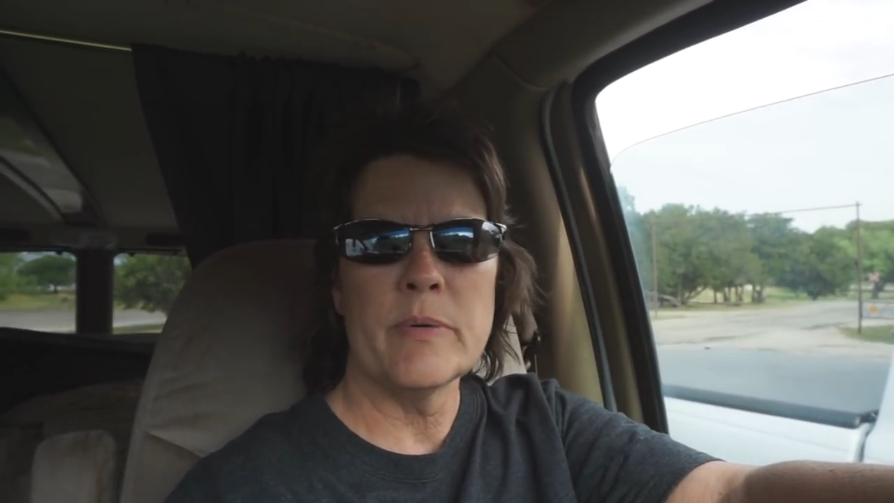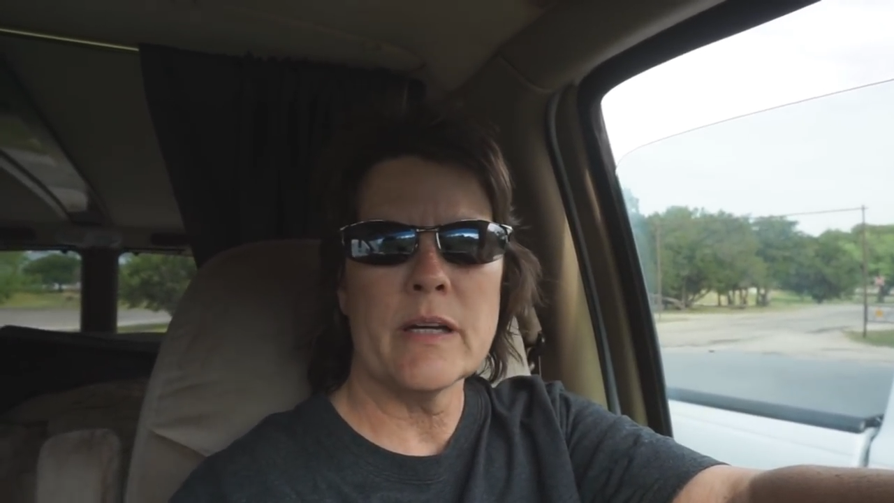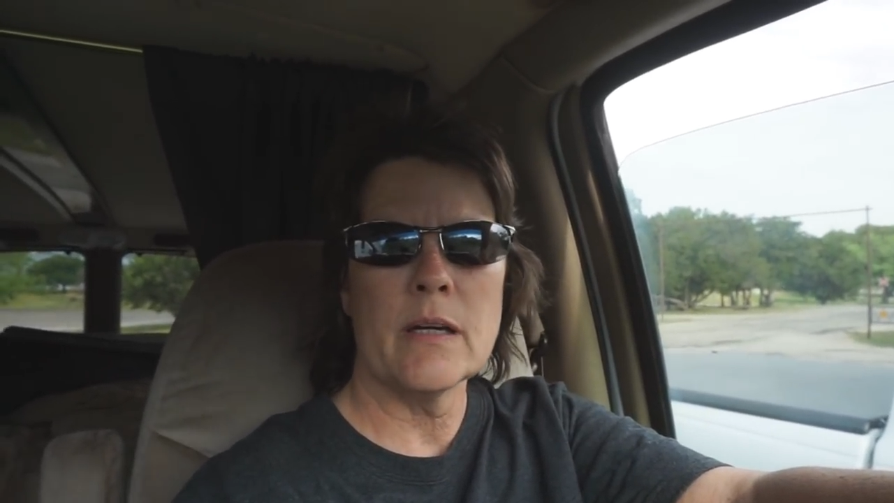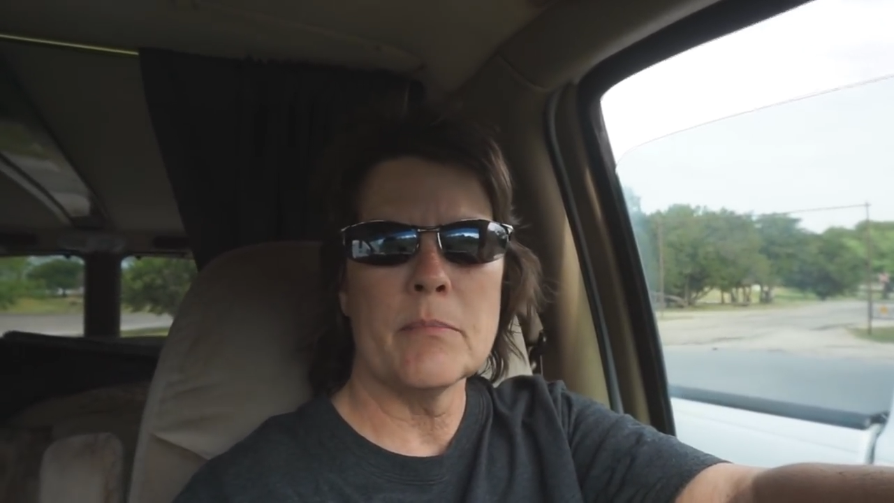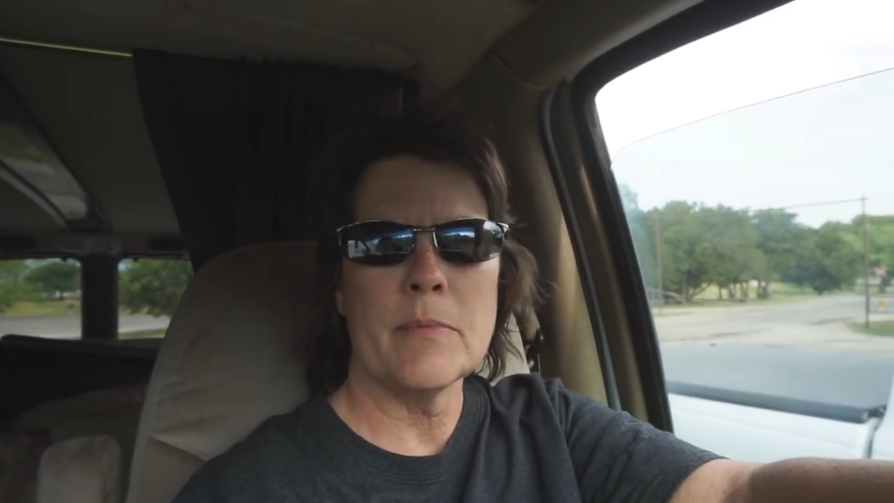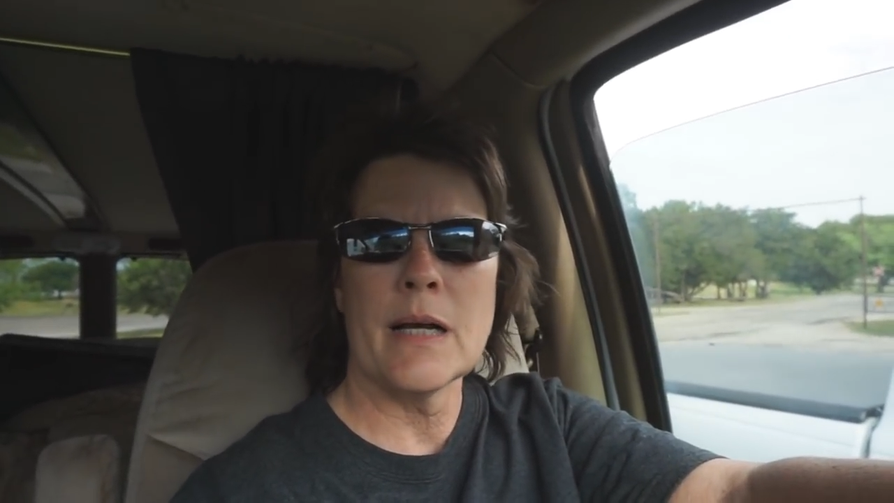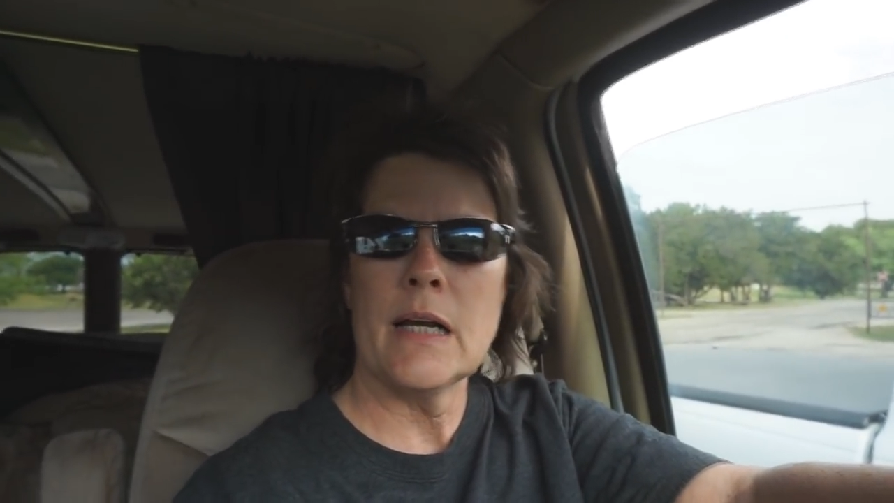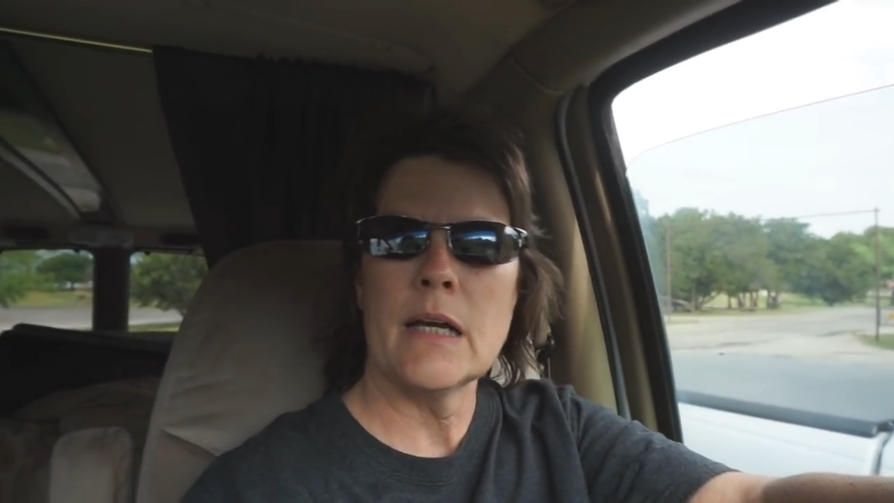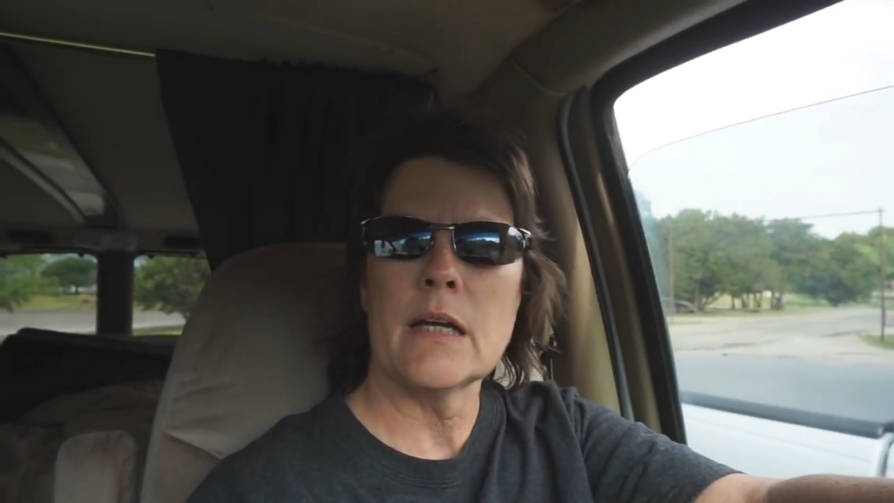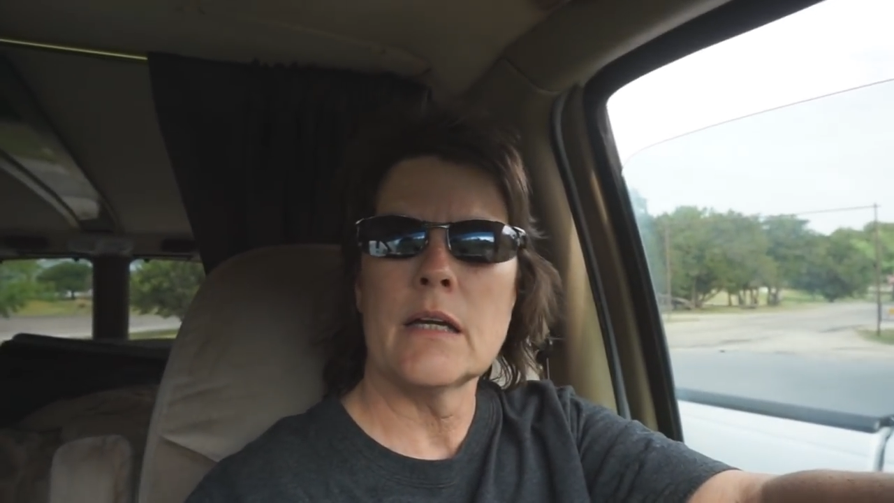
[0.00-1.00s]
pick up
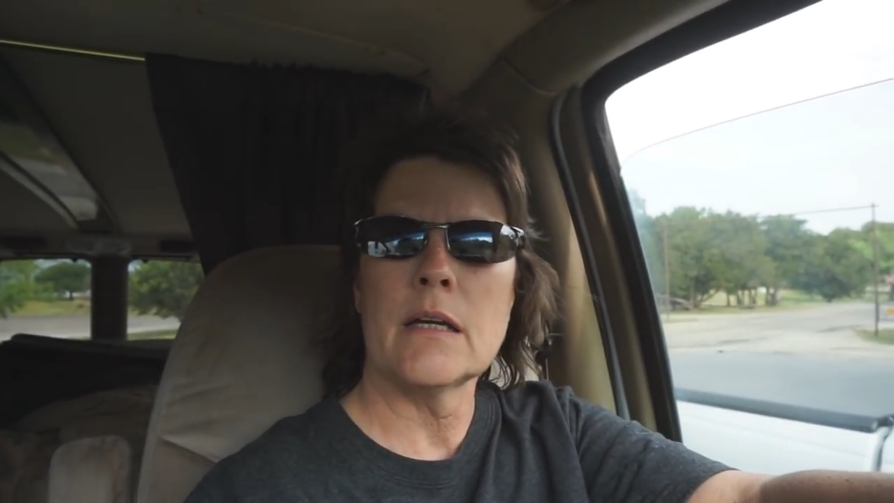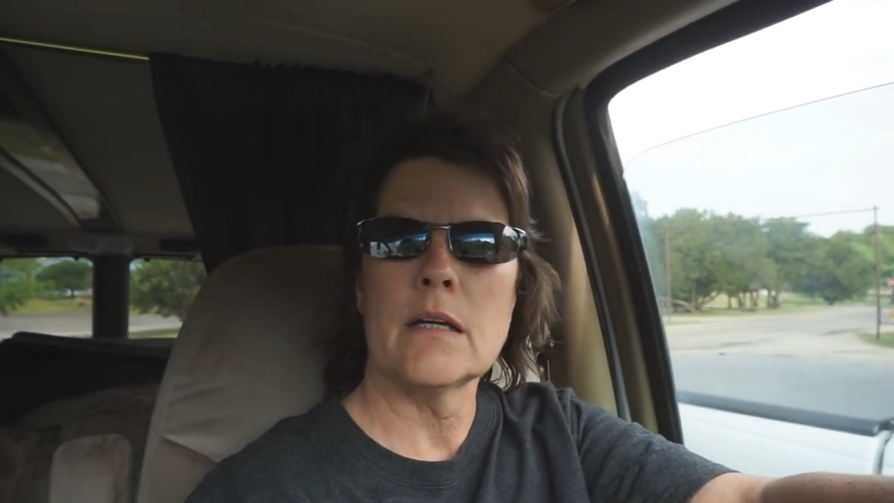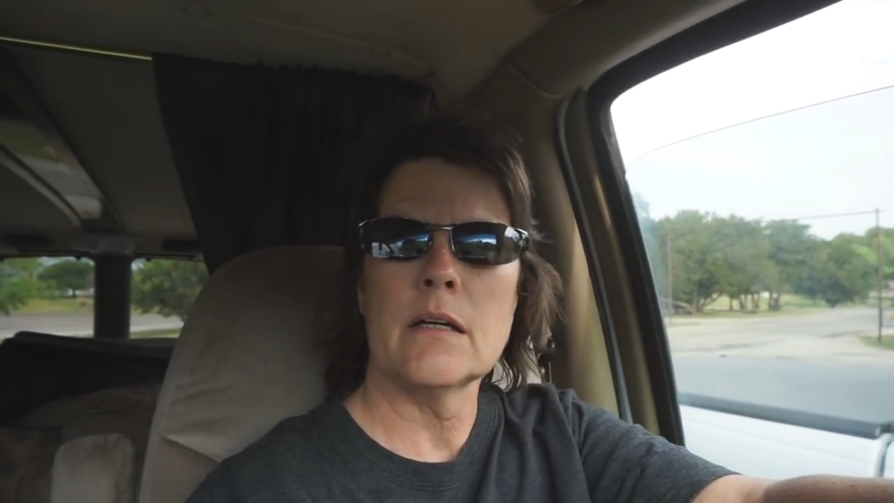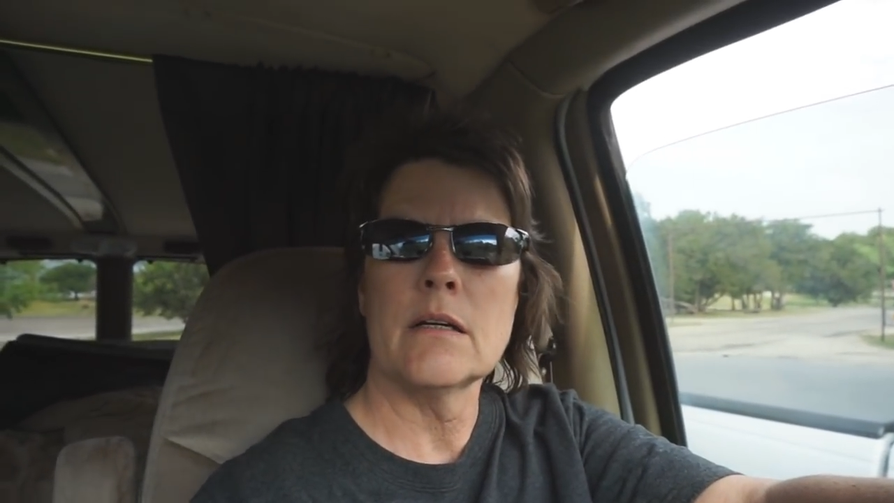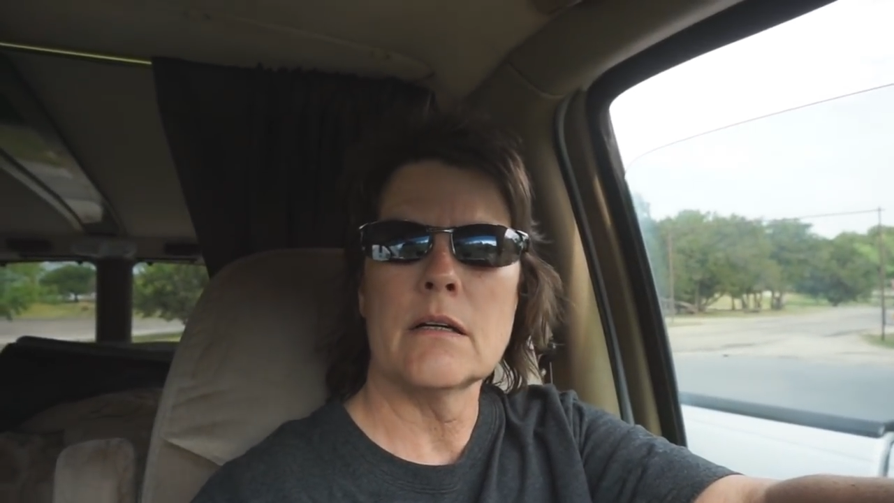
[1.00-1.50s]
my